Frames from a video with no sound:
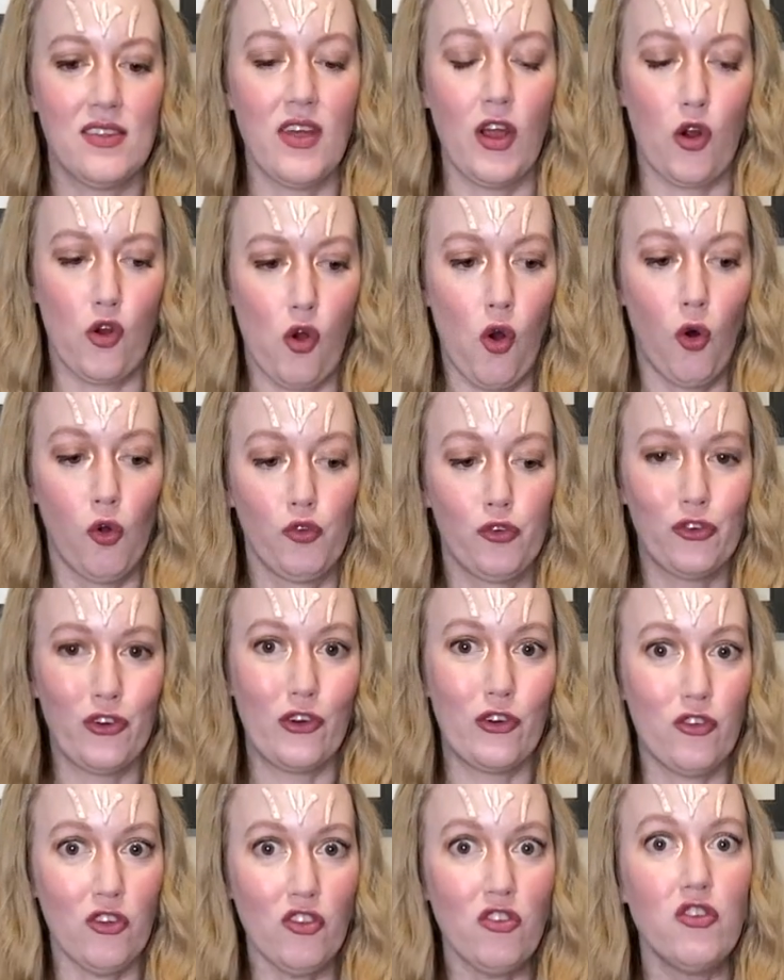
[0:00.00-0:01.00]
their culture
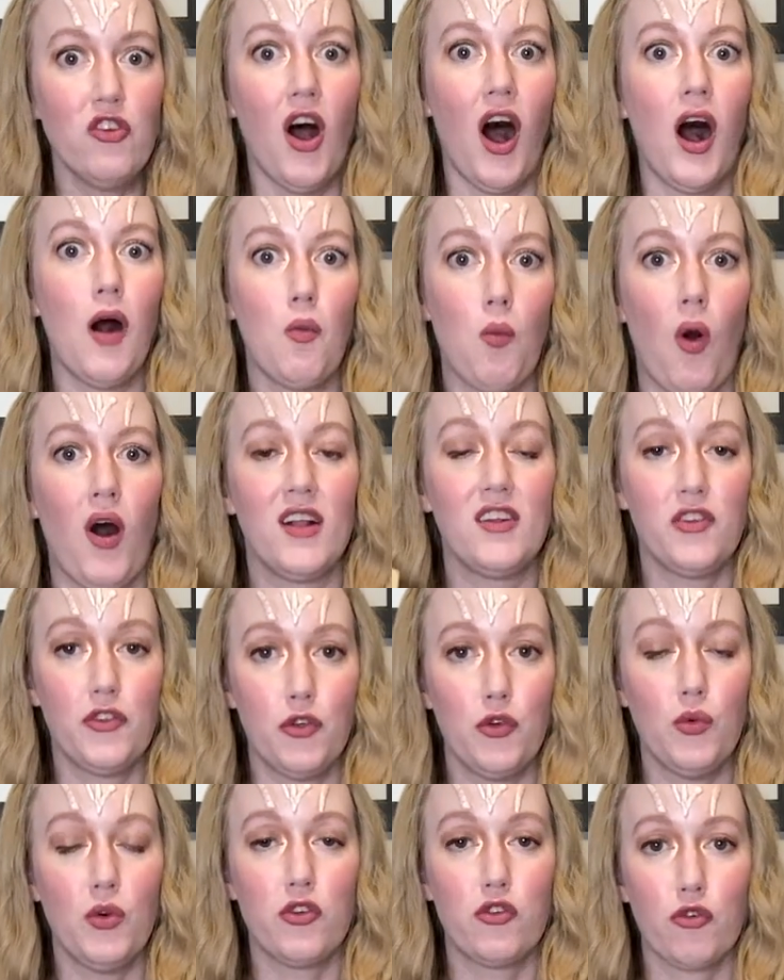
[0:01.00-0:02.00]
does not want
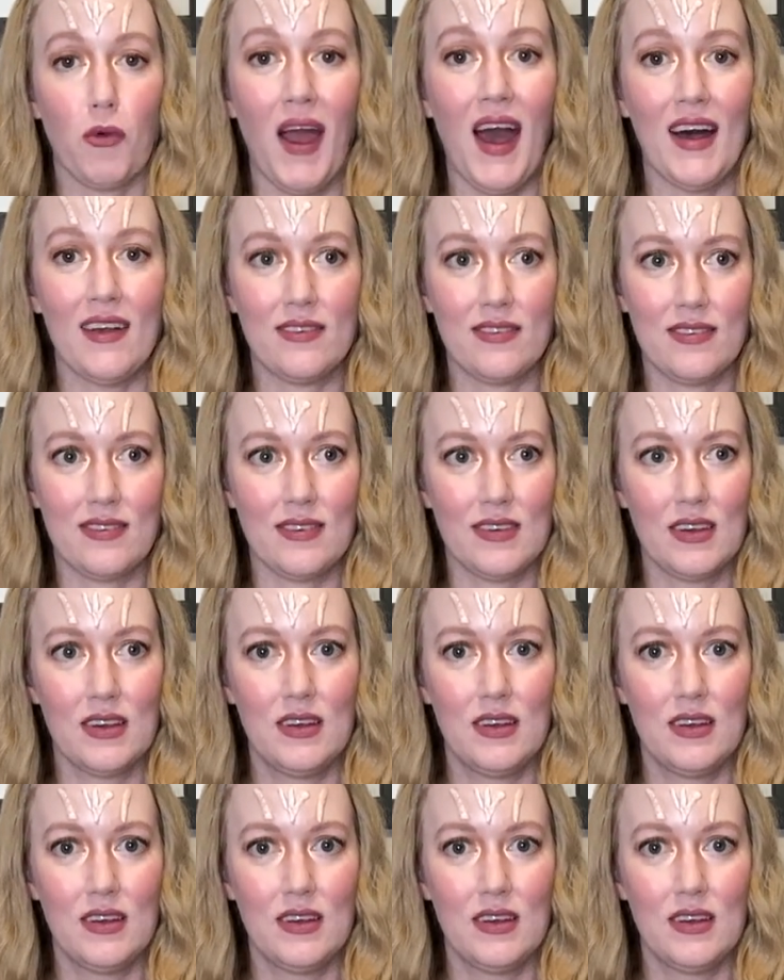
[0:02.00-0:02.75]
to address.